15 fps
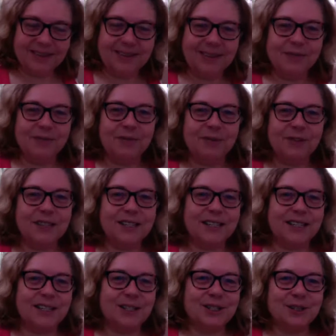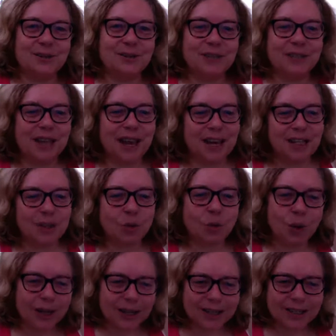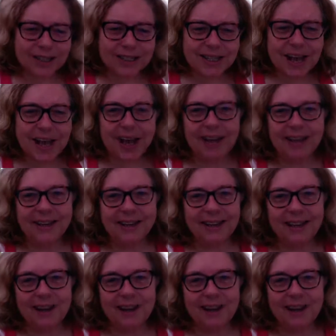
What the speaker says: different students ask, what is that